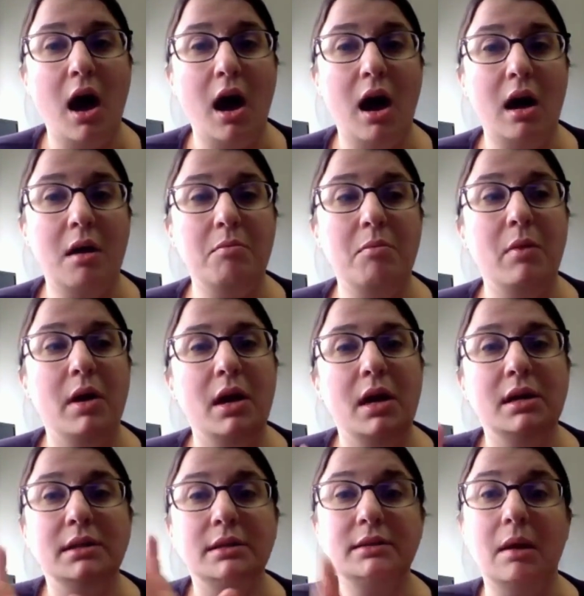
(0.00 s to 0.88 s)
Um,
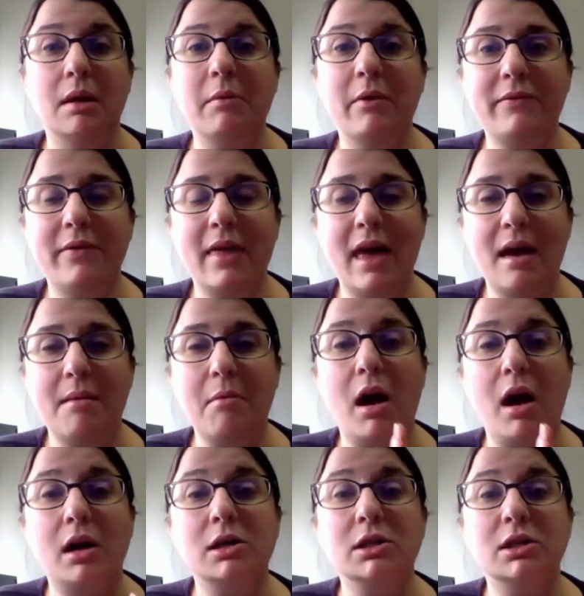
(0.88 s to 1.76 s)
some of
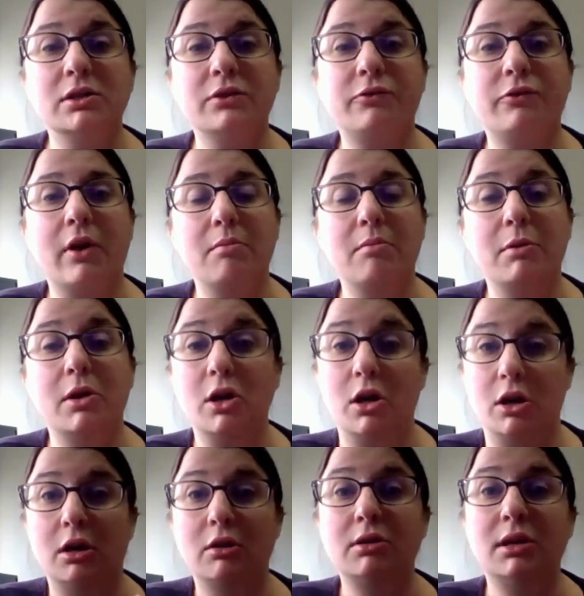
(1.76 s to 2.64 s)
them are just from
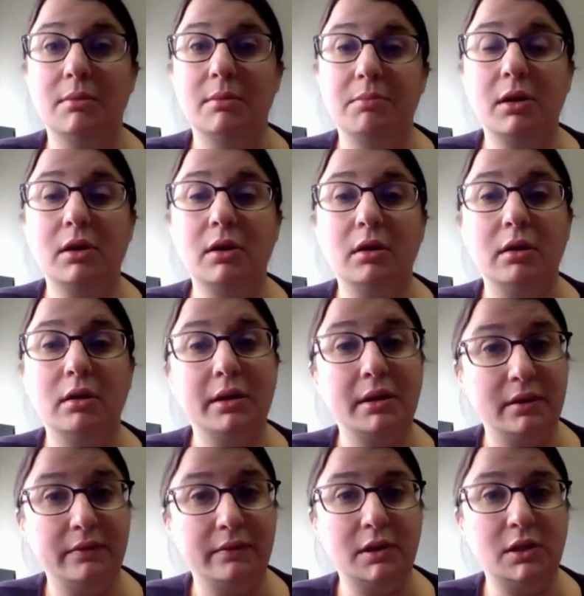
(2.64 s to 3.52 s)

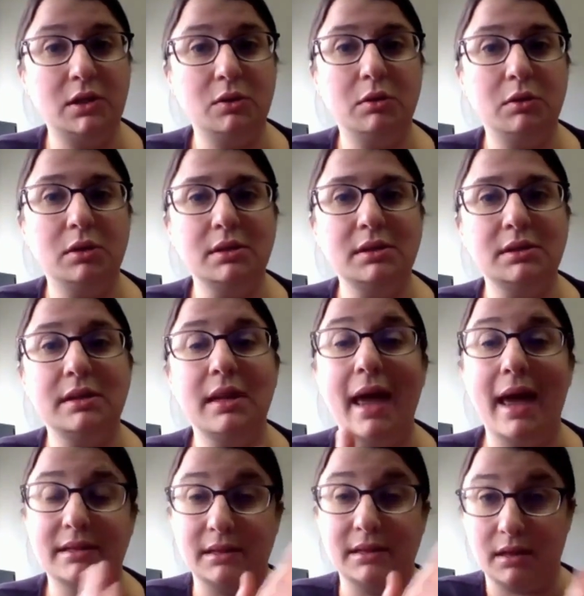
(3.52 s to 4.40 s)
neurotypical
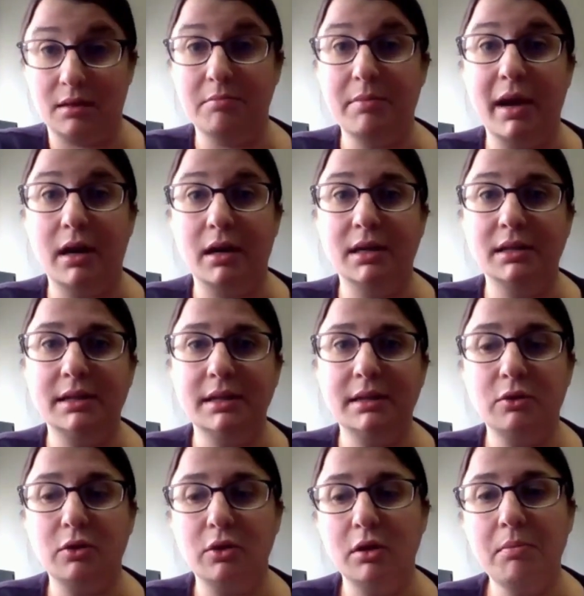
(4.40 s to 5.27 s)
individuals as a
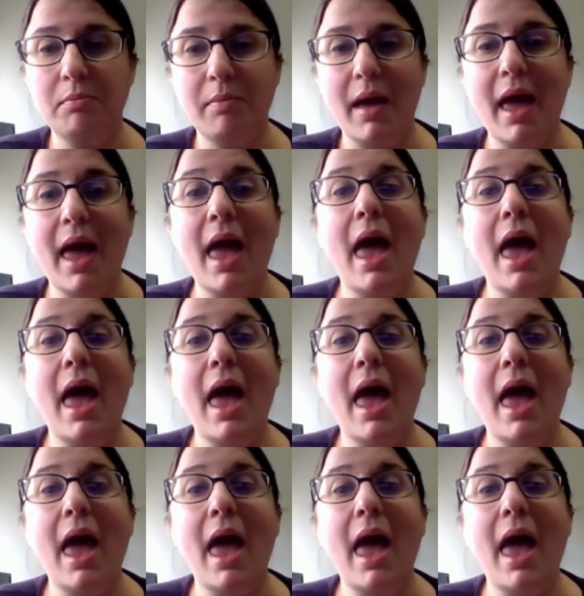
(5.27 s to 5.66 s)
comparison group.